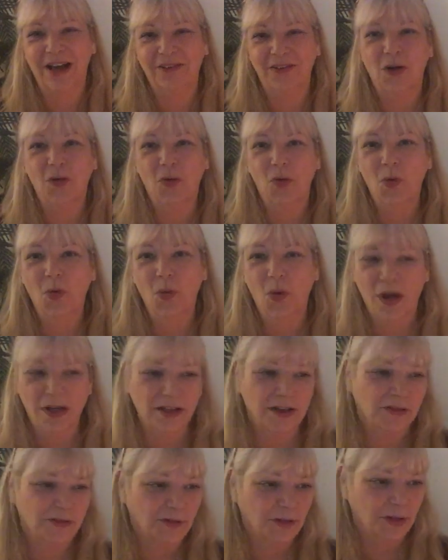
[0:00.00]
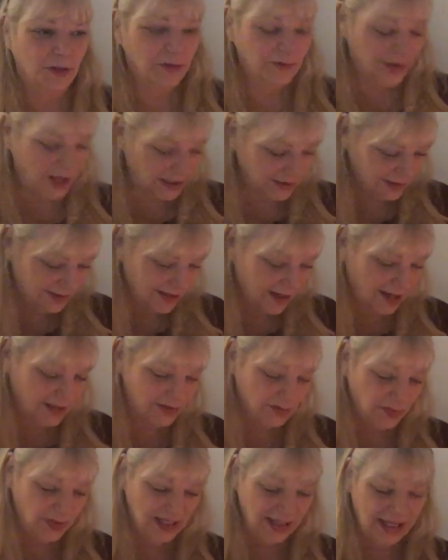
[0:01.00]
Have a wonderful
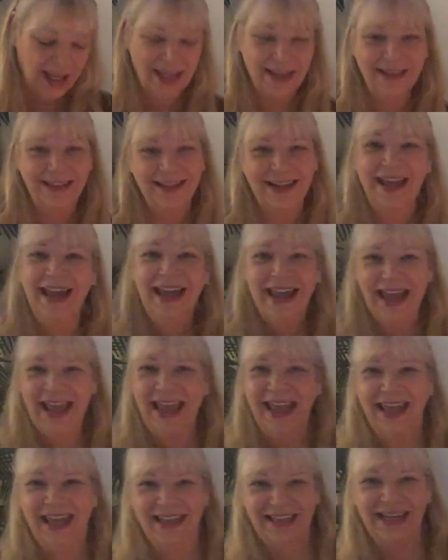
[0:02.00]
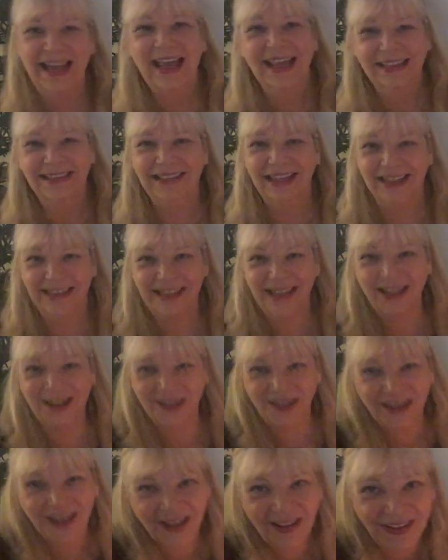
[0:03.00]
Valentine's weekend and take
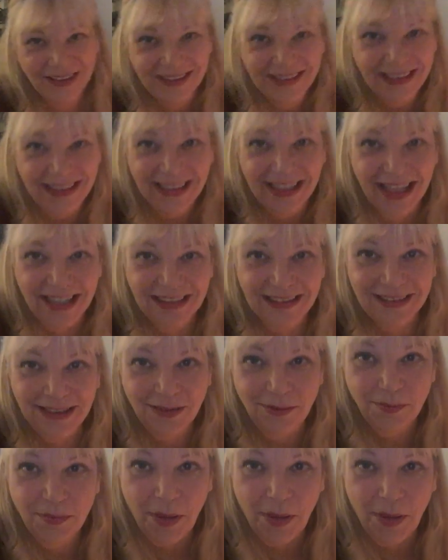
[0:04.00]
care. I'll see you again soon.